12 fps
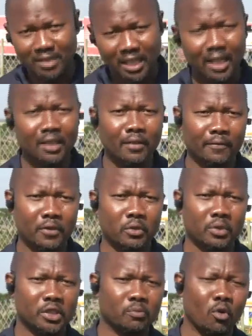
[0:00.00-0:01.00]
tell the
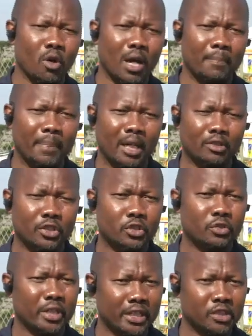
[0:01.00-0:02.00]
viewers more about
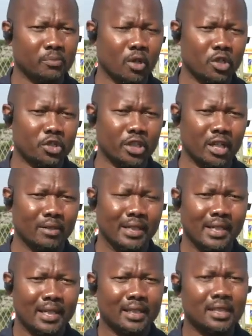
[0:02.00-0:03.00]
today's march. Now,
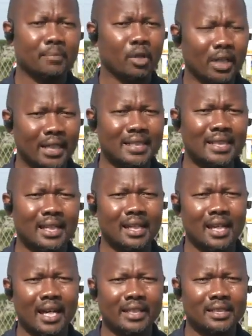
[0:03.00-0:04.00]
the Democratic
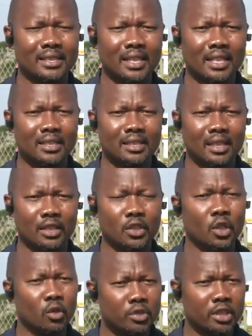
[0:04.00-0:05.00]
Alliance has uh,
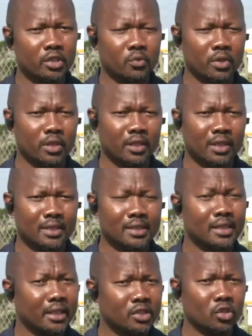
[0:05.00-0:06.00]
noted with uh,
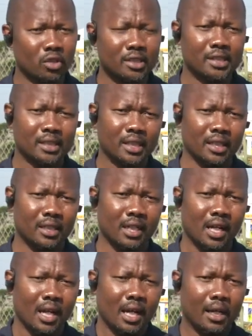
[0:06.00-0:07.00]
serious concern
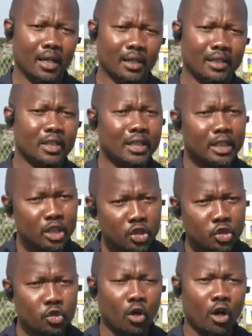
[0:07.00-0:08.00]
uh,
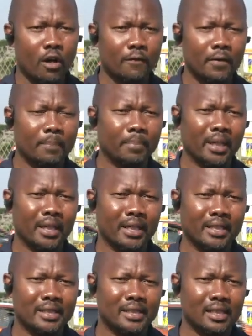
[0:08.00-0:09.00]
issue of
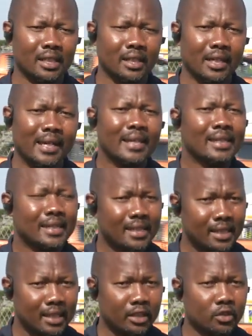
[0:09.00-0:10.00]
parents uh,
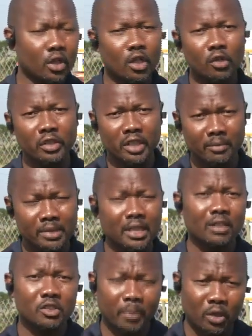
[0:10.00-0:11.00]
killing not only
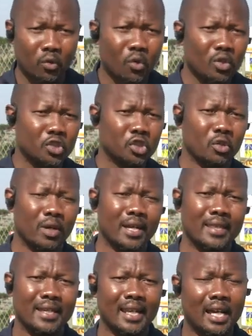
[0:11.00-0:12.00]
themselves but also uh,
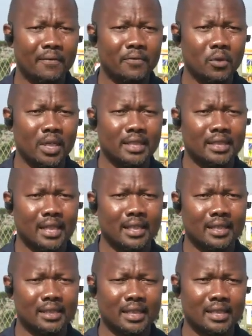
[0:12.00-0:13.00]
their loved ones, and
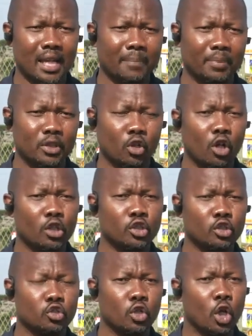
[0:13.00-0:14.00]
this has happened
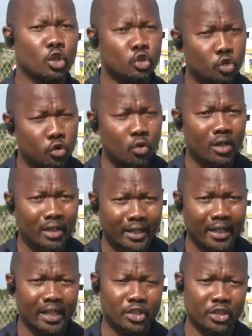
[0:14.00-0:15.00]
on two
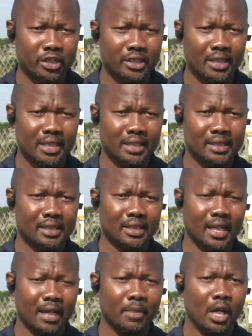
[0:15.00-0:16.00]
occasions in recent
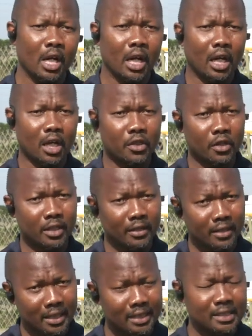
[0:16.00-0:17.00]
time. Uh,
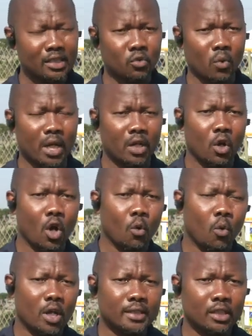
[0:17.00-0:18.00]
the recent one
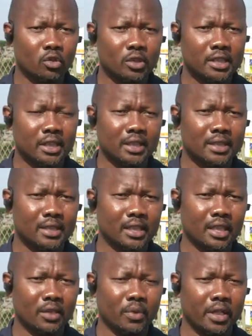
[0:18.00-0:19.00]
was in
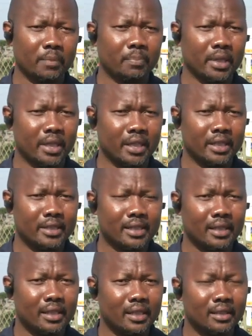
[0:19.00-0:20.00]
Lusikisiki, where a parent
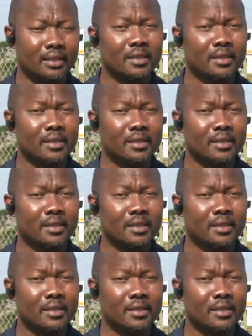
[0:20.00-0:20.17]
uh, killed